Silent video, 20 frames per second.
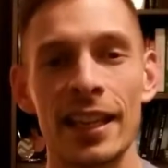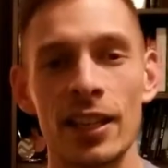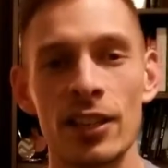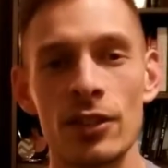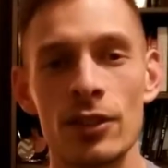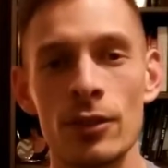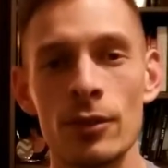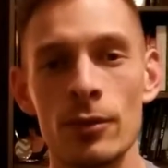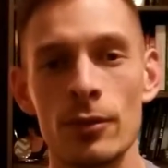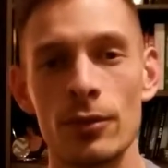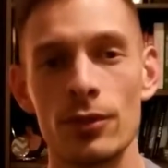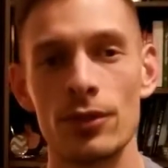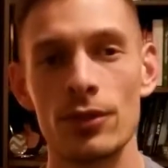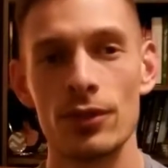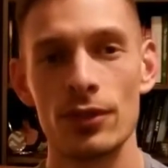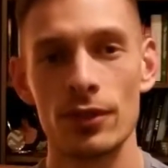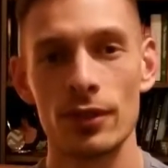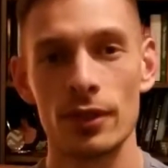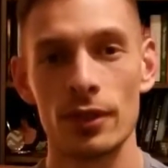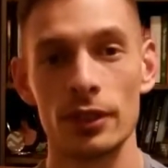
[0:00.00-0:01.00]
a
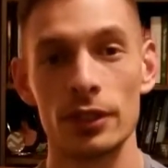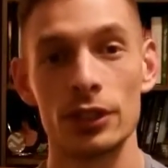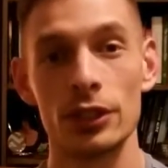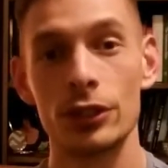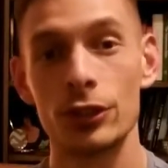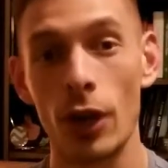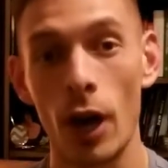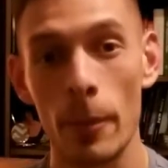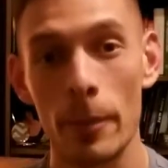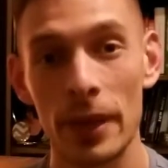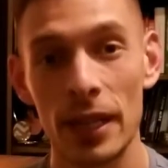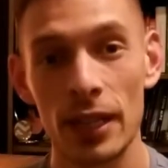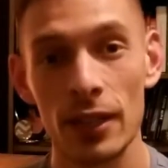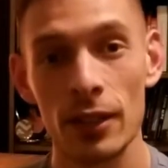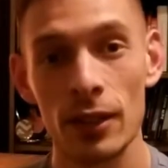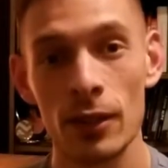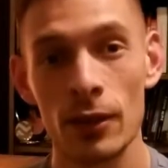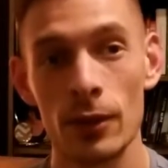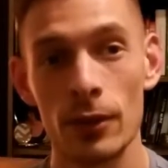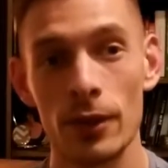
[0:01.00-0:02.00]
deuce, dropping a
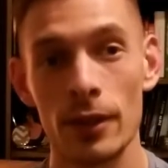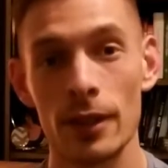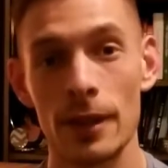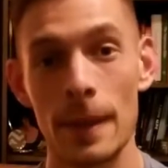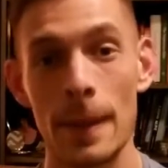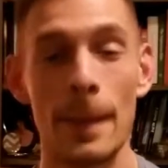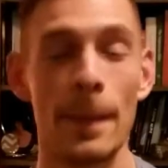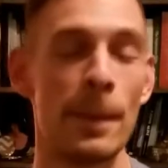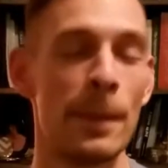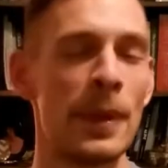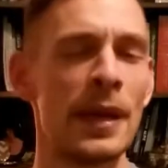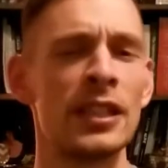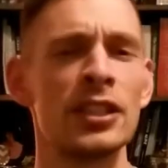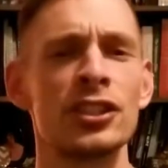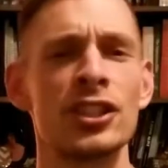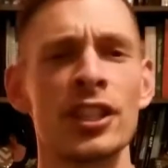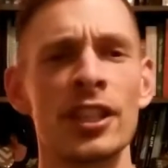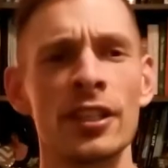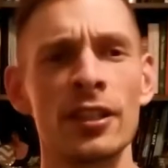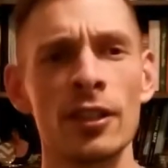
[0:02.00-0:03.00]
load,
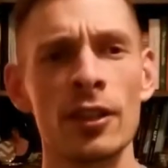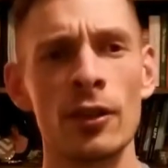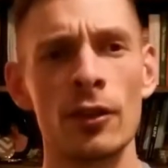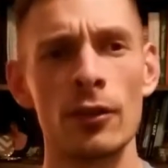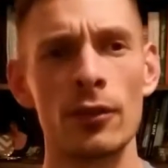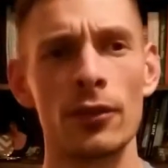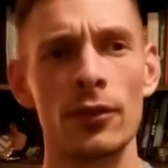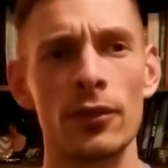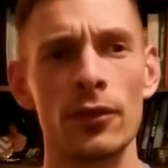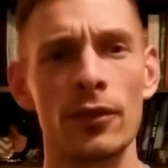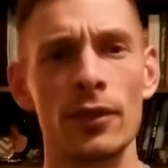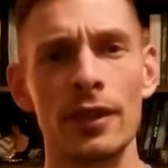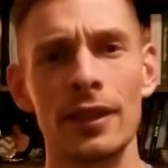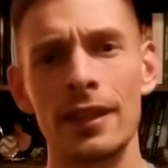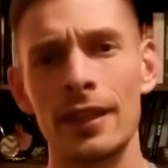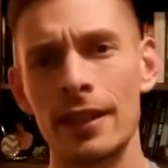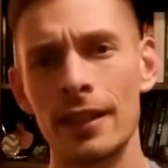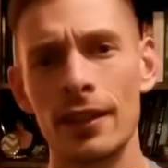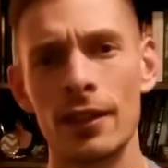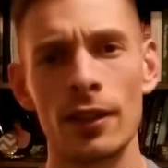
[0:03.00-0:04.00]
pinching a loaf,
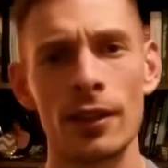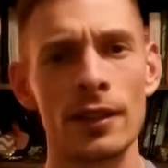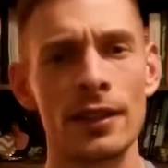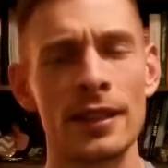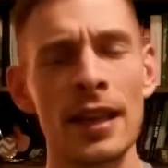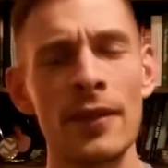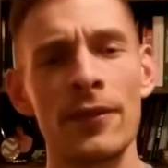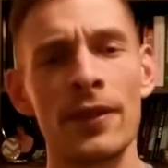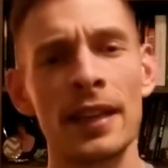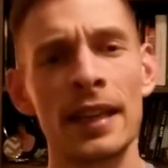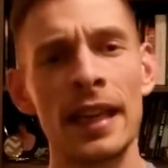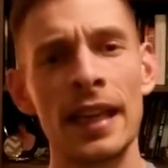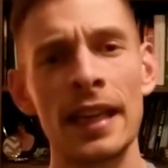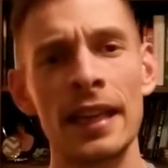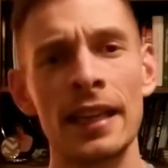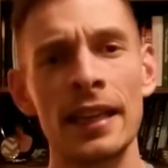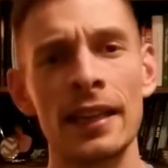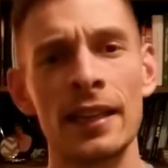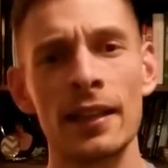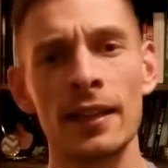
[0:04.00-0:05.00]

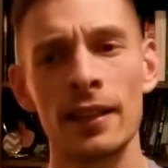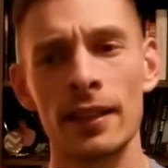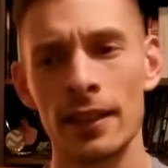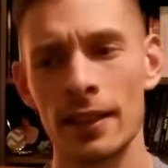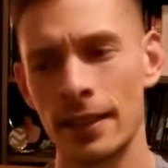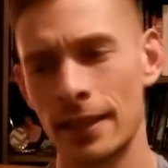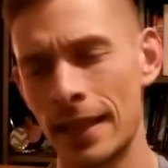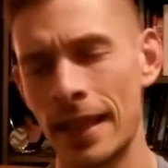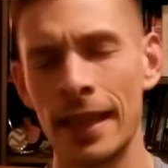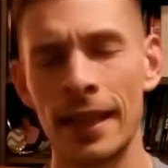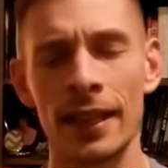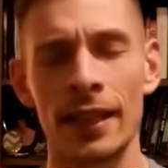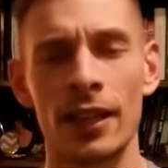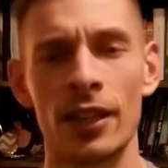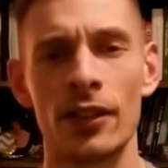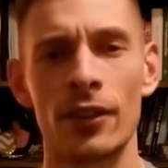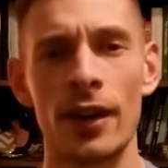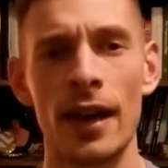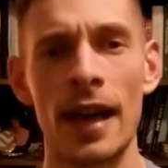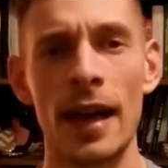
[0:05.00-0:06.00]
defecating, taking a
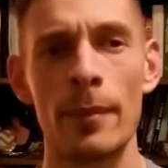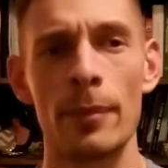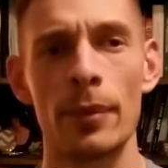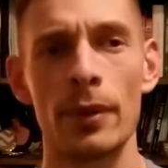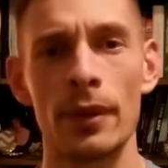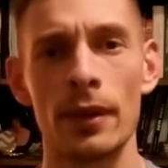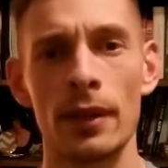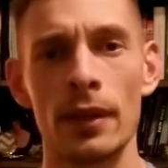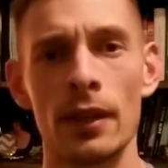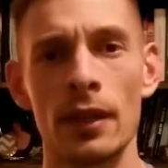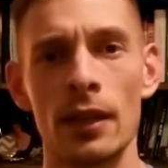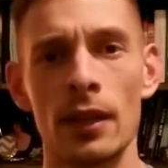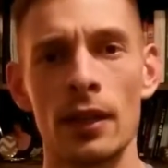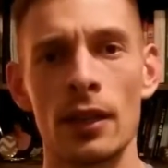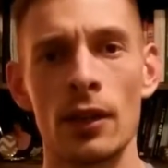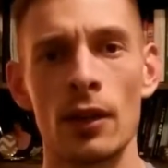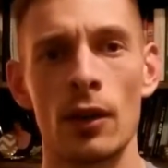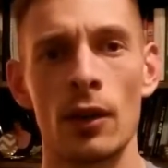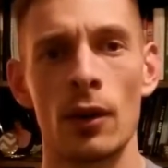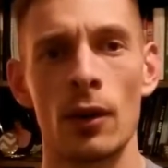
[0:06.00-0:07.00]
crap,
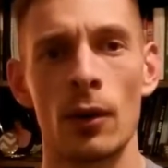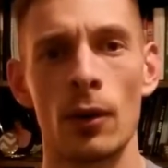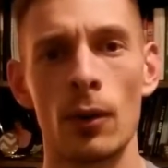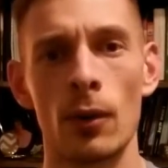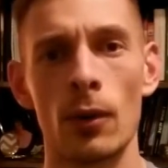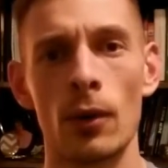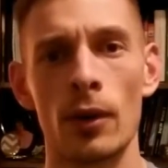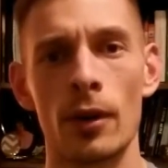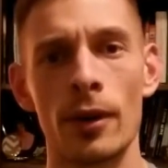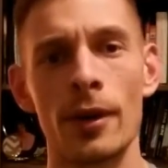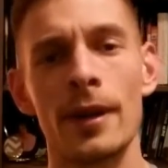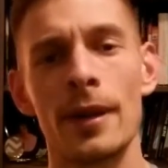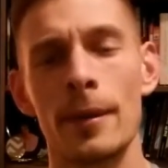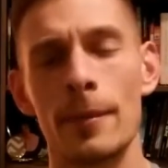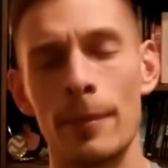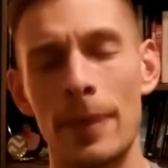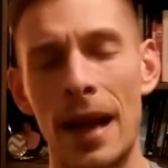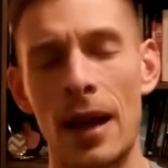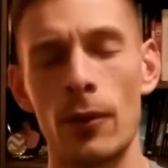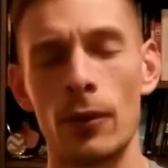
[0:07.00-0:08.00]
or
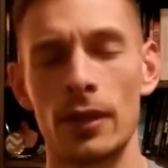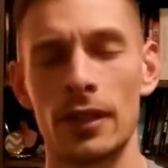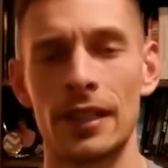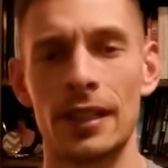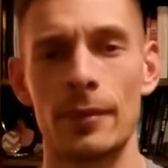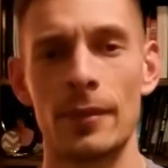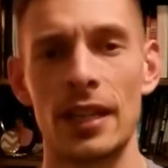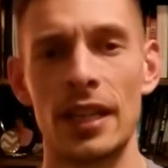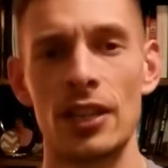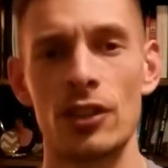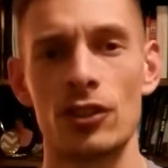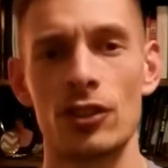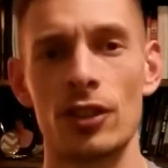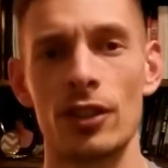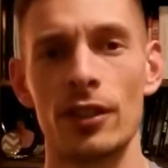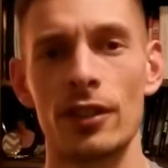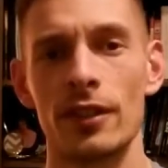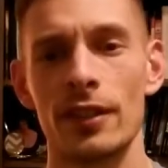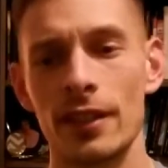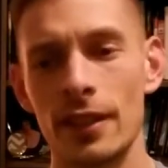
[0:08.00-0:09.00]
bowel
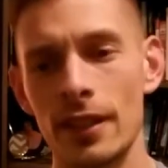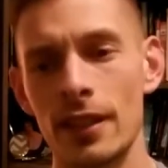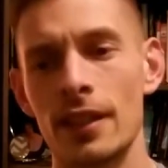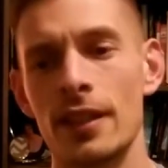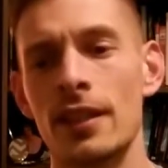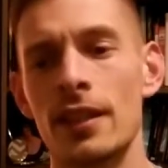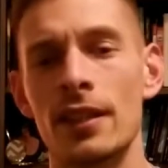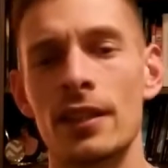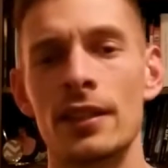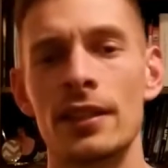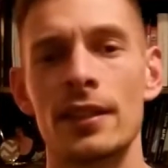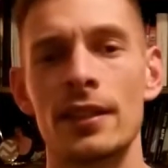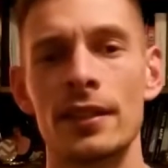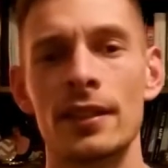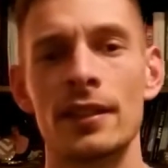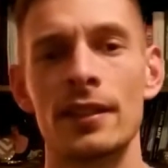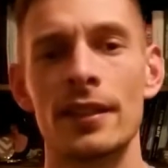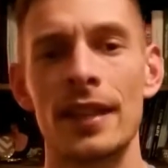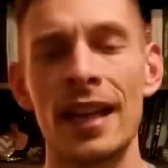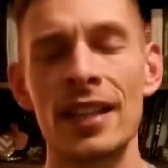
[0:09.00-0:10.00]
elimination.
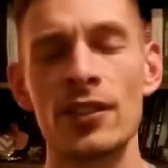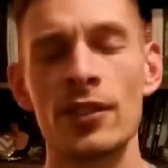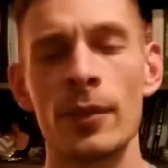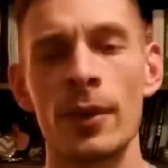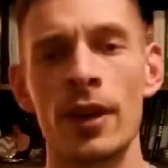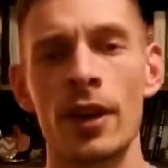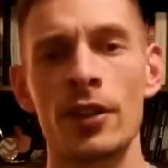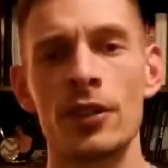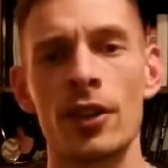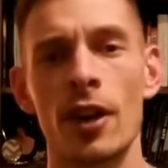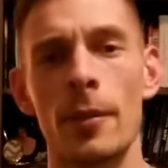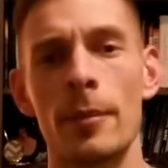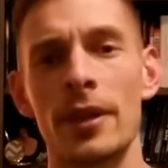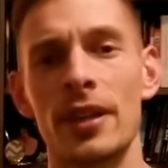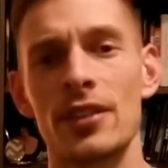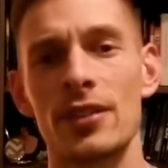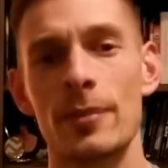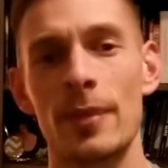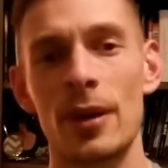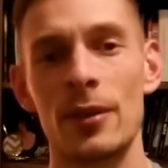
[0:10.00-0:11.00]
That's what our topic
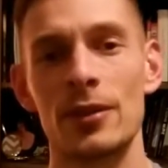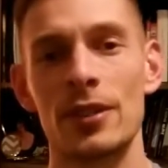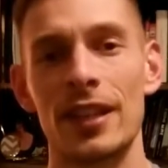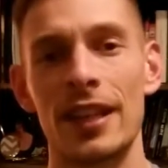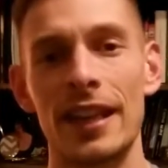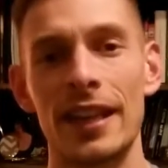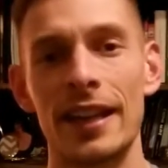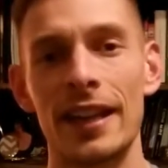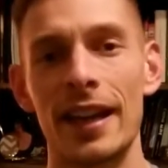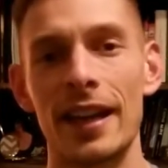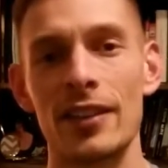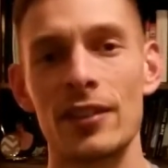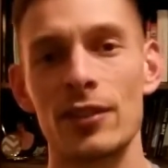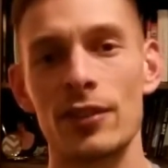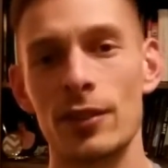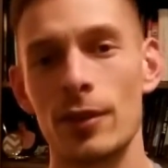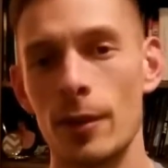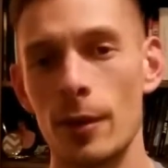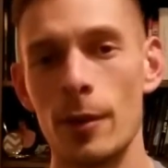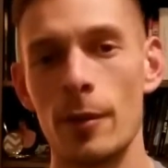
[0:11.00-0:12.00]
is about today,
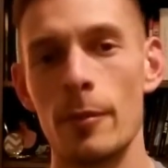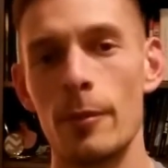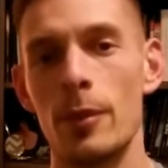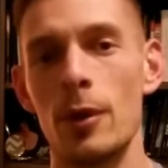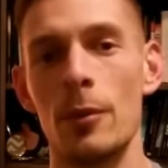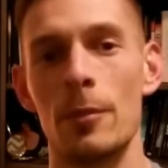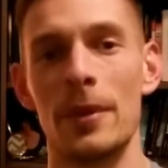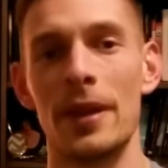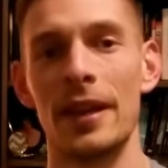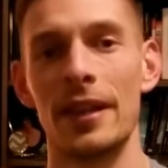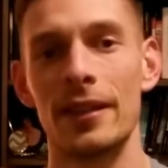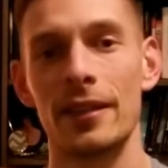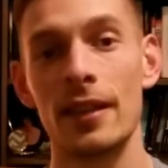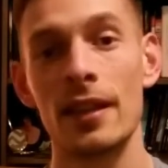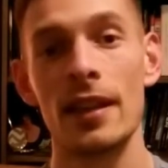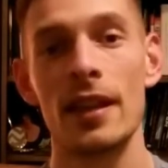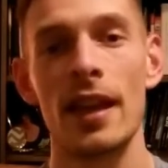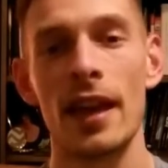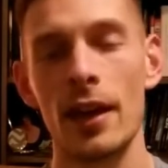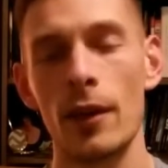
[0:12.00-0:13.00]
guys. Pooping,
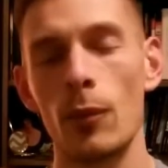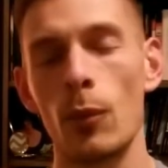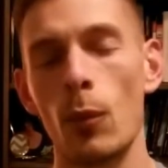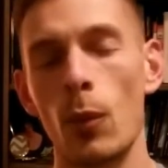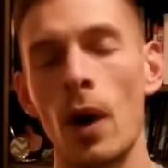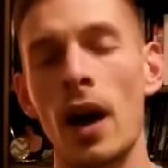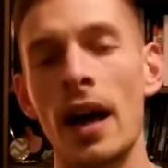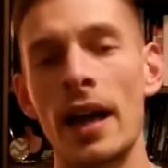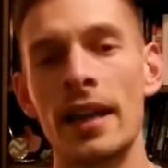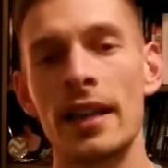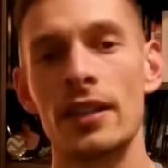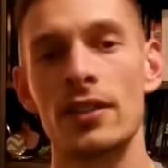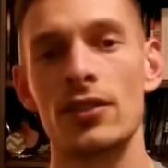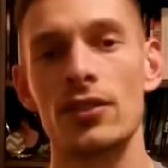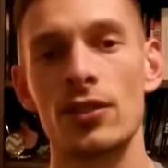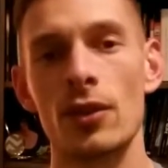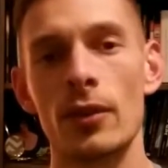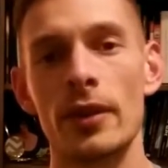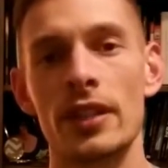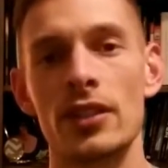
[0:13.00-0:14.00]
and why it's
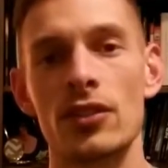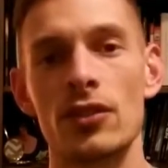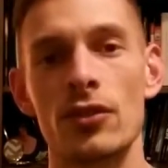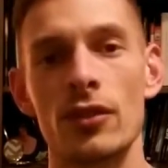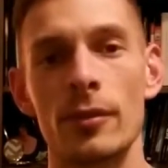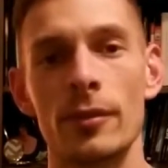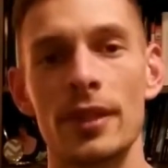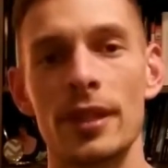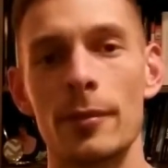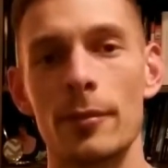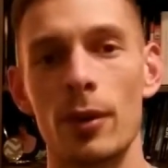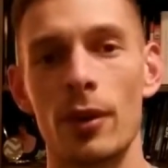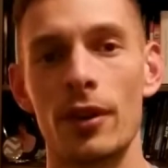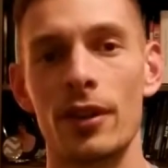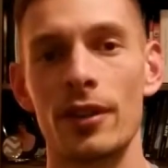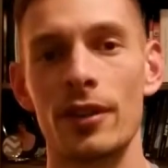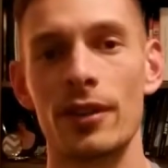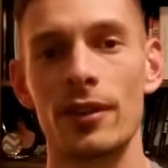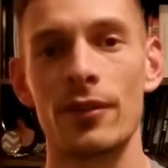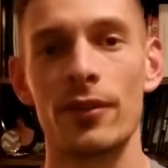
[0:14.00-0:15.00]
so extremely
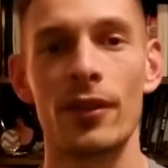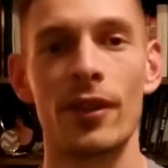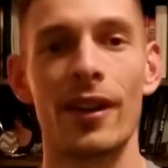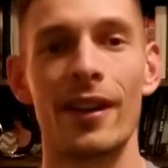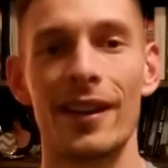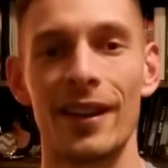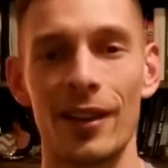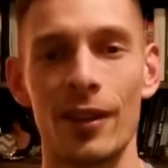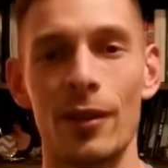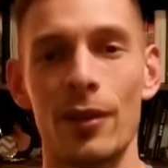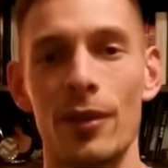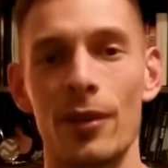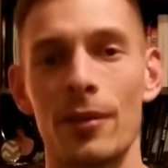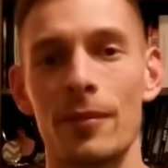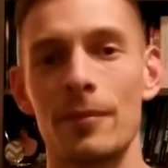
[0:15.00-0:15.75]
important for our health.